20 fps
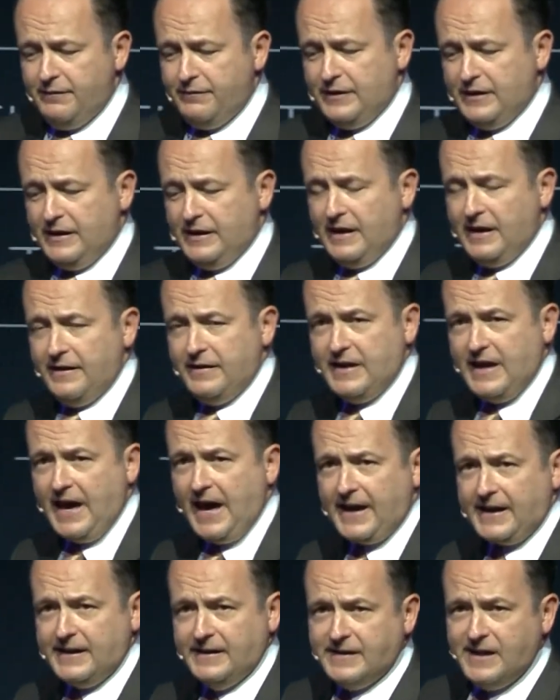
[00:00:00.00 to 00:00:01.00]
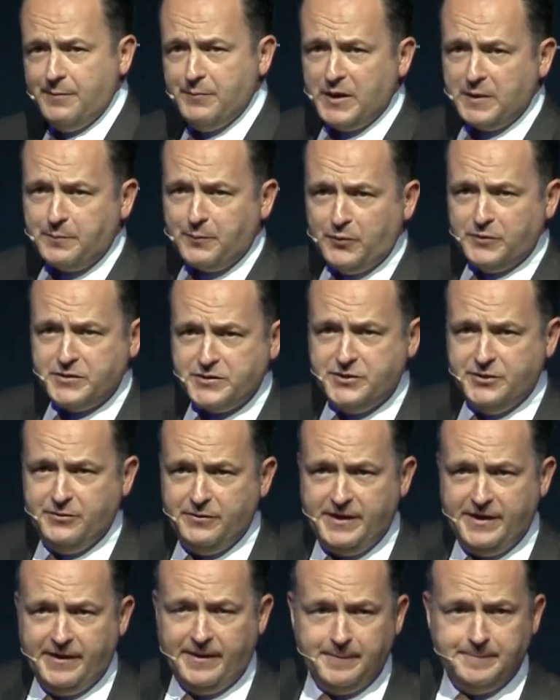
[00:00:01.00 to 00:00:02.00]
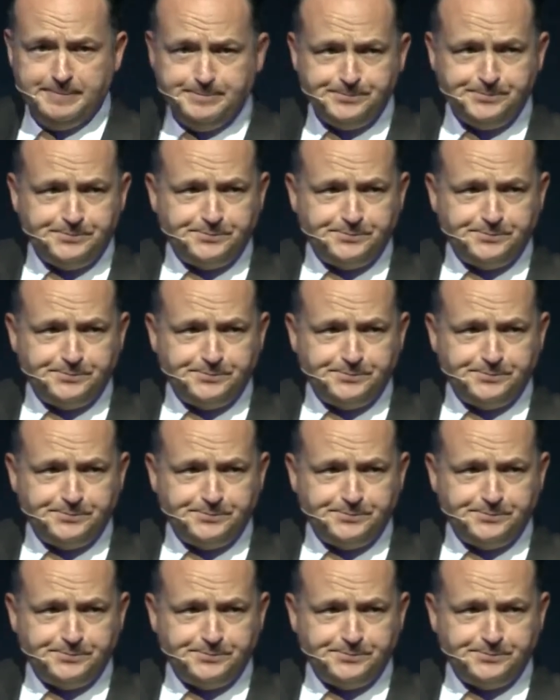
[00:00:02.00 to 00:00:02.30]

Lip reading: the academic pursuit here.